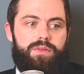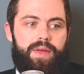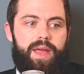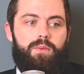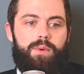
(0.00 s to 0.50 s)

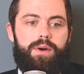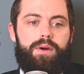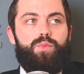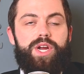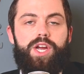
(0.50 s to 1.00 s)
they
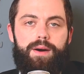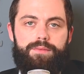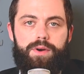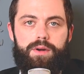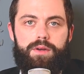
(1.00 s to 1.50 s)
were
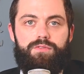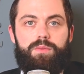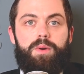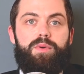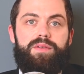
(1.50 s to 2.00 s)
recovered
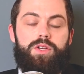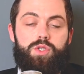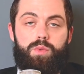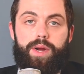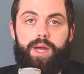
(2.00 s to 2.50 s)
from a
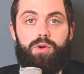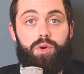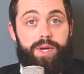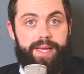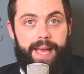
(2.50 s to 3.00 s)
previous workout
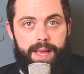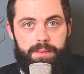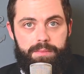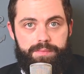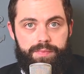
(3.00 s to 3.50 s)
or a
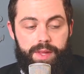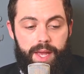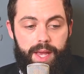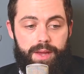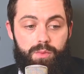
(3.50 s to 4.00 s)
game
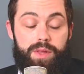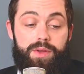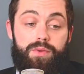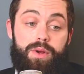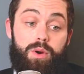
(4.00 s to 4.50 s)
and
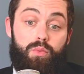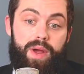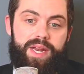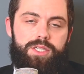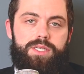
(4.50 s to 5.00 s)
whether they're
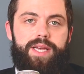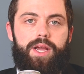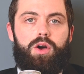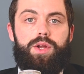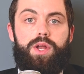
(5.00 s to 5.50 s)
ready to
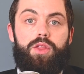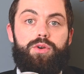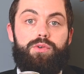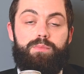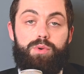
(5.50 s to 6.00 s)
take on
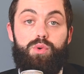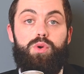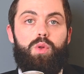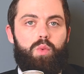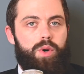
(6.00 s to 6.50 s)
another
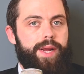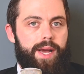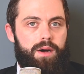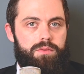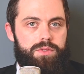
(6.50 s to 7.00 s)
brutal workout.